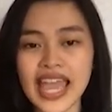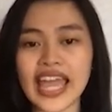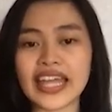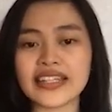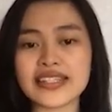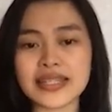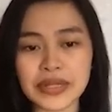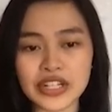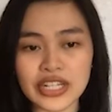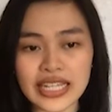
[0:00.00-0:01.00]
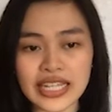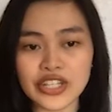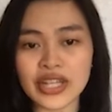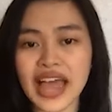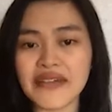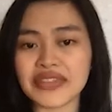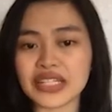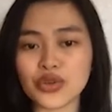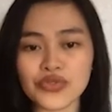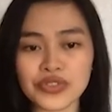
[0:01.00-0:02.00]
And similarly, you'll have
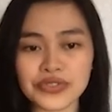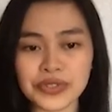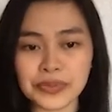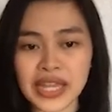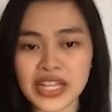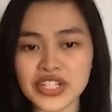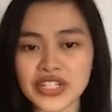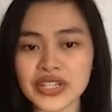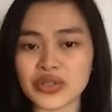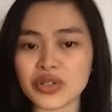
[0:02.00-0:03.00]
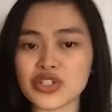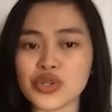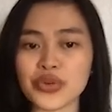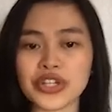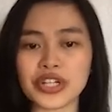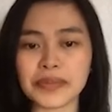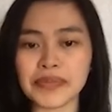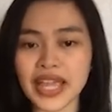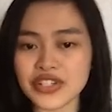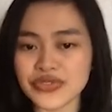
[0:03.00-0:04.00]
that overview page that will show you your
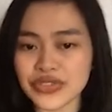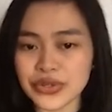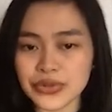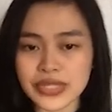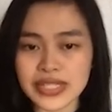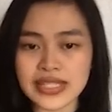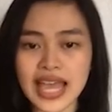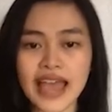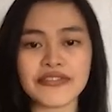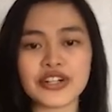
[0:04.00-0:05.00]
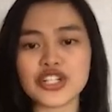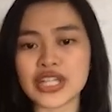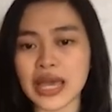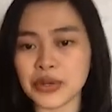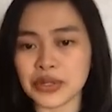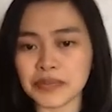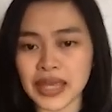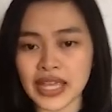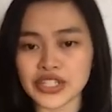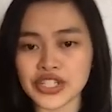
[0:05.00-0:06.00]
page views, average time on
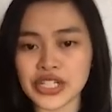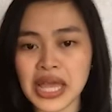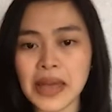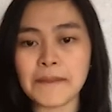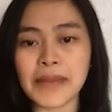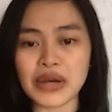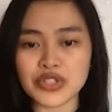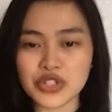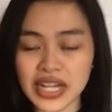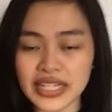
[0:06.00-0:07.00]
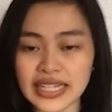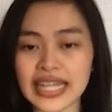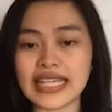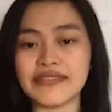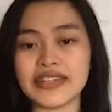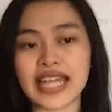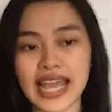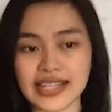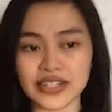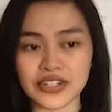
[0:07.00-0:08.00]
page, bounce rate, and even
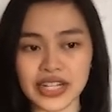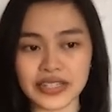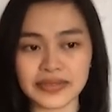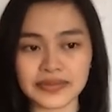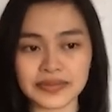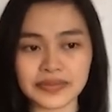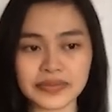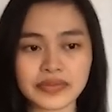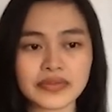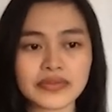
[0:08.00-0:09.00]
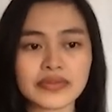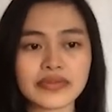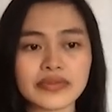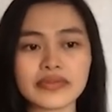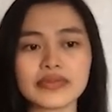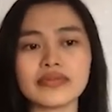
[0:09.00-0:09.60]
exit rate.